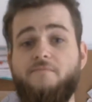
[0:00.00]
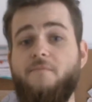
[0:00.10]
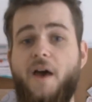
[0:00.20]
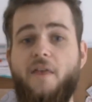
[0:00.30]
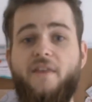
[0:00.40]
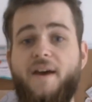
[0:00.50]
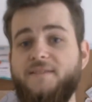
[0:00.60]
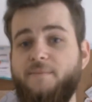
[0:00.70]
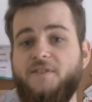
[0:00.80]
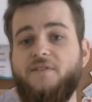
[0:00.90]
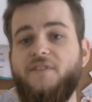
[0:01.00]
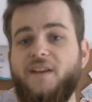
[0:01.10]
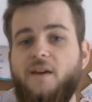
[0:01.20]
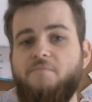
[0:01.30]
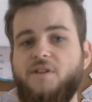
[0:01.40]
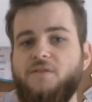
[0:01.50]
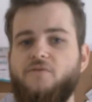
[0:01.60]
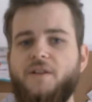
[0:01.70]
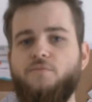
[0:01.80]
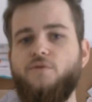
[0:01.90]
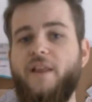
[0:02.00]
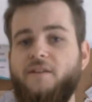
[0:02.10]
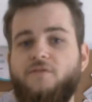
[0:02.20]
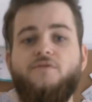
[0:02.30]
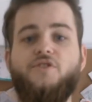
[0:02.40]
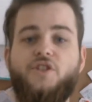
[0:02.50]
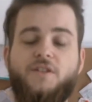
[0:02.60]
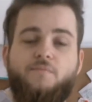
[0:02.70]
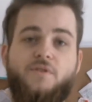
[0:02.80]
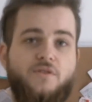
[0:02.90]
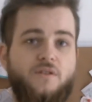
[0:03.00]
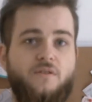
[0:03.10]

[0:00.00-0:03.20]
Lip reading: math aspects of the game, but rather would like to just be